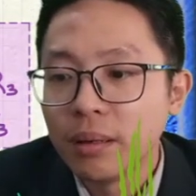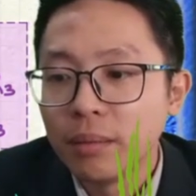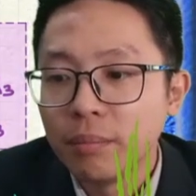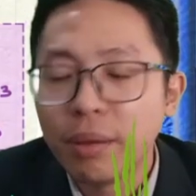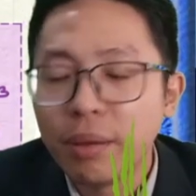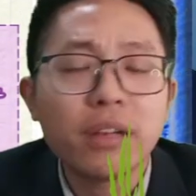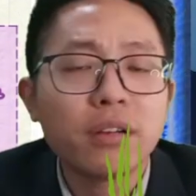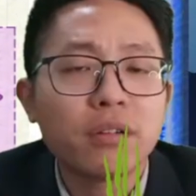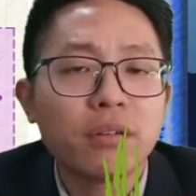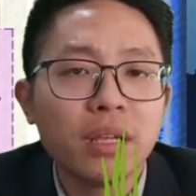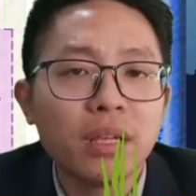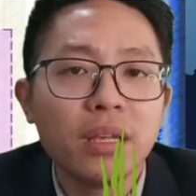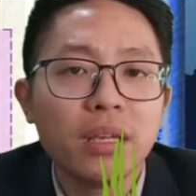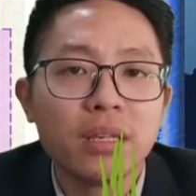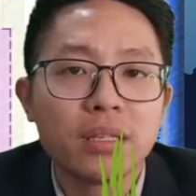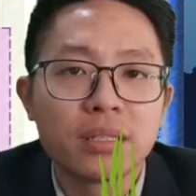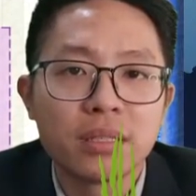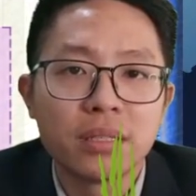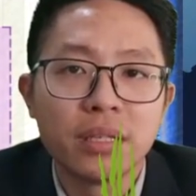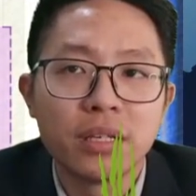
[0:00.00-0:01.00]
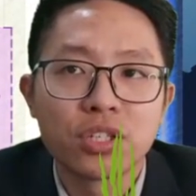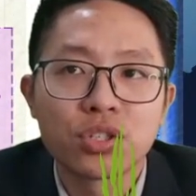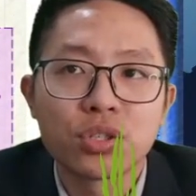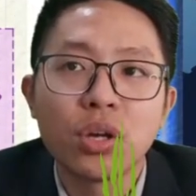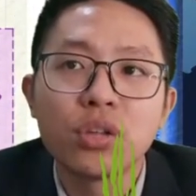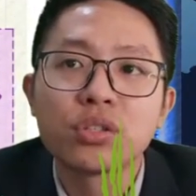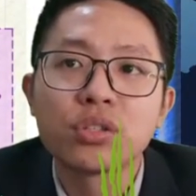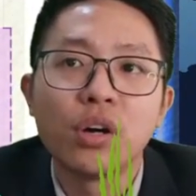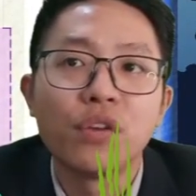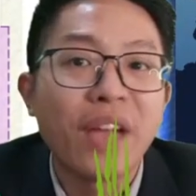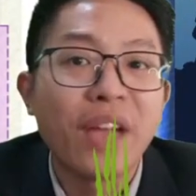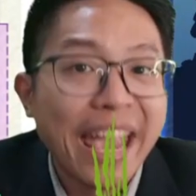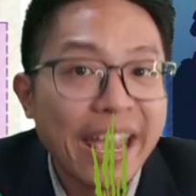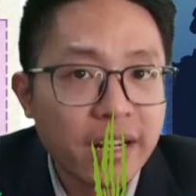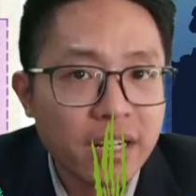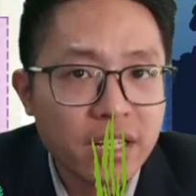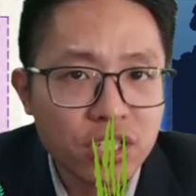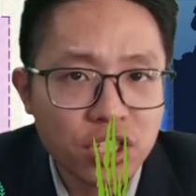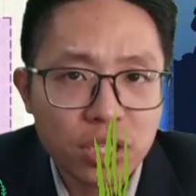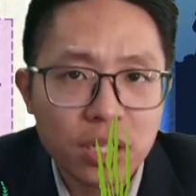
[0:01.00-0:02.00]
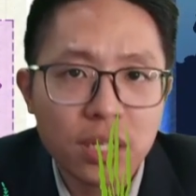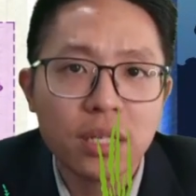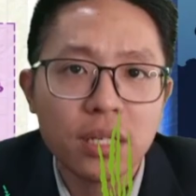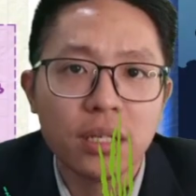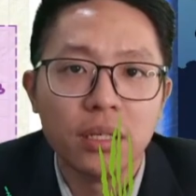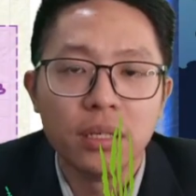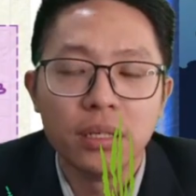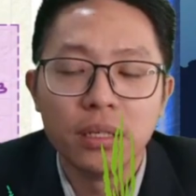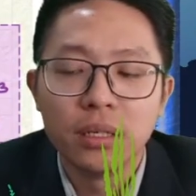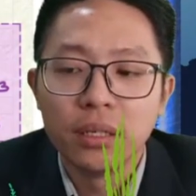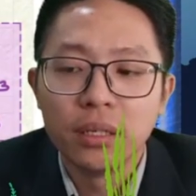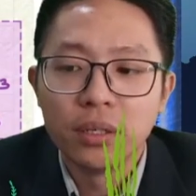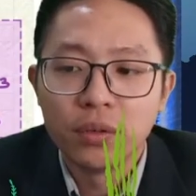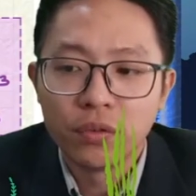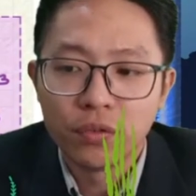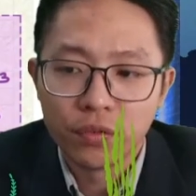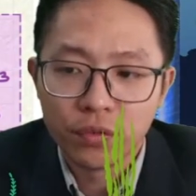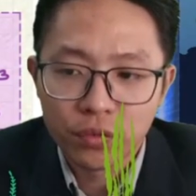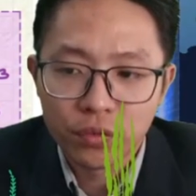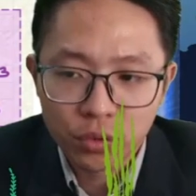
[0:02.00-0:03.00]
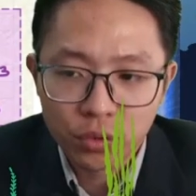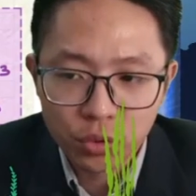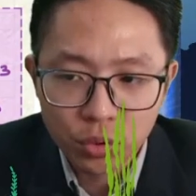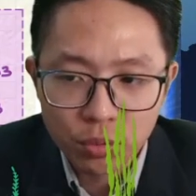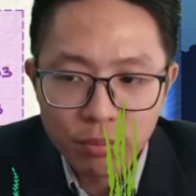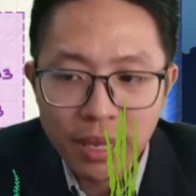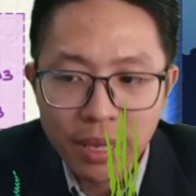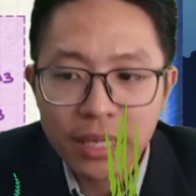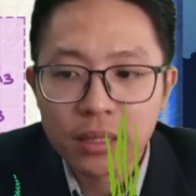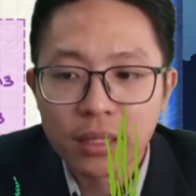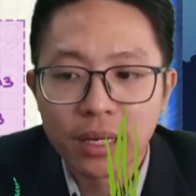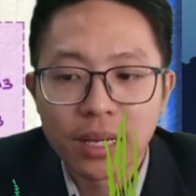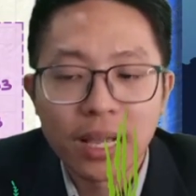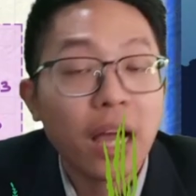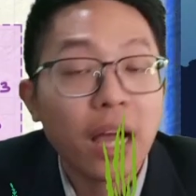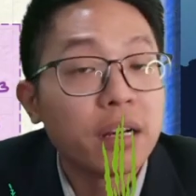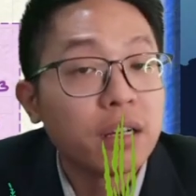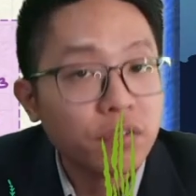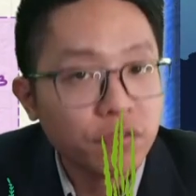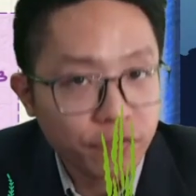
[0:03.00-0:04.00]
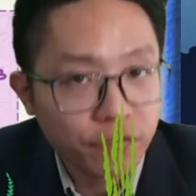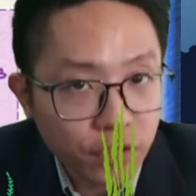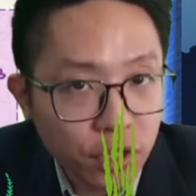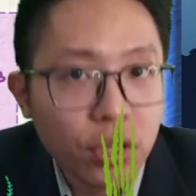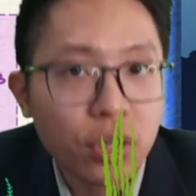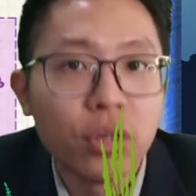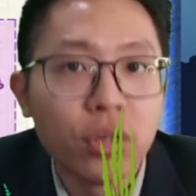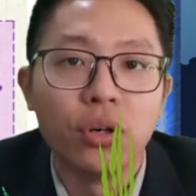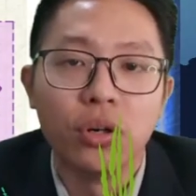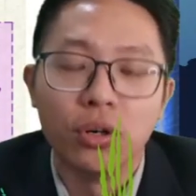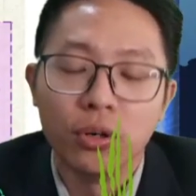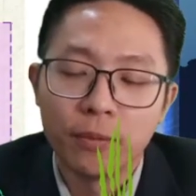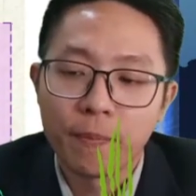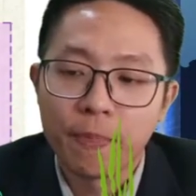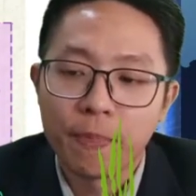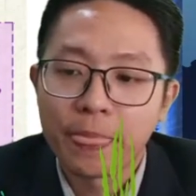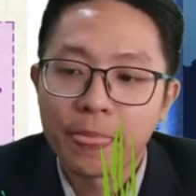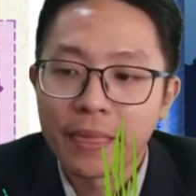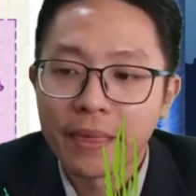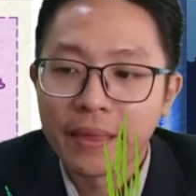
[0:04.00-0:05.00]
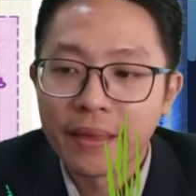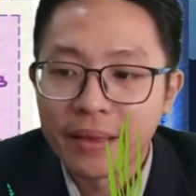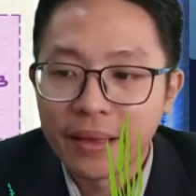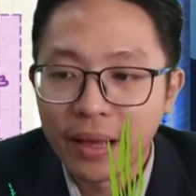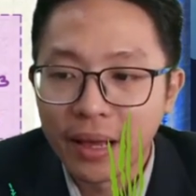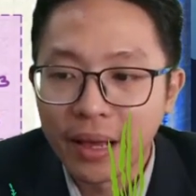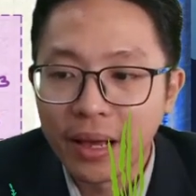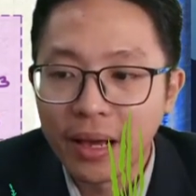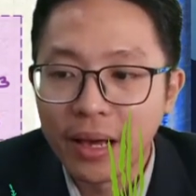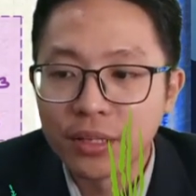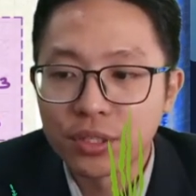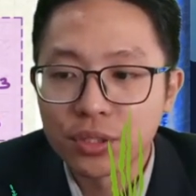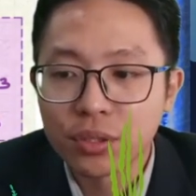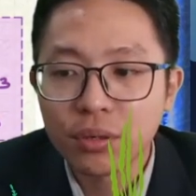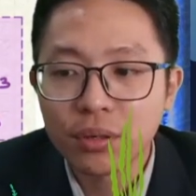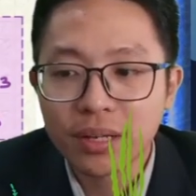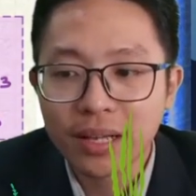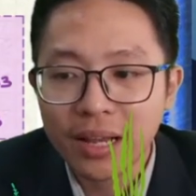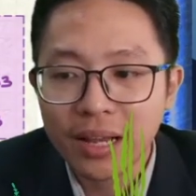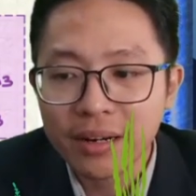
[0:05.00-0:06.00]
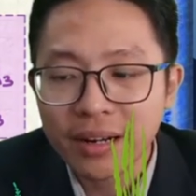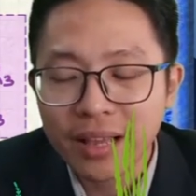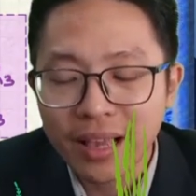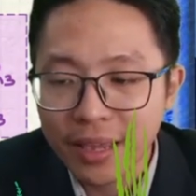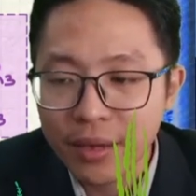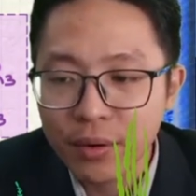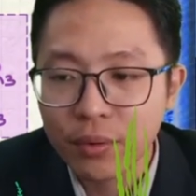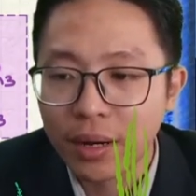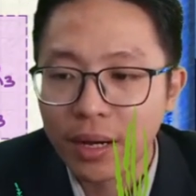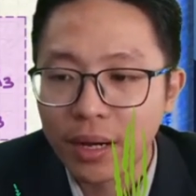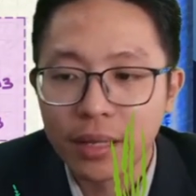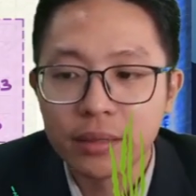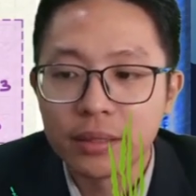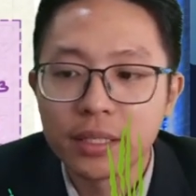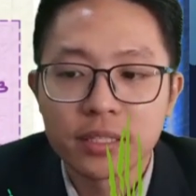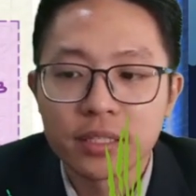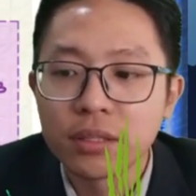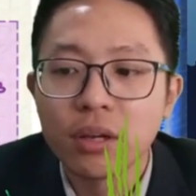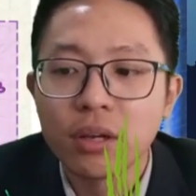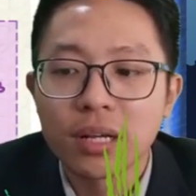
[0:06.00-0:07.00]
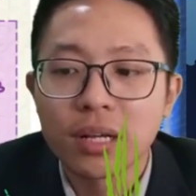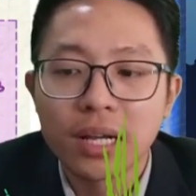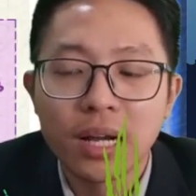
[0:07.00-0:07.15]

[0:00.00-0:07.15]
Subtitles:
Battery is the source of energy to make the current flow. So current I1 does not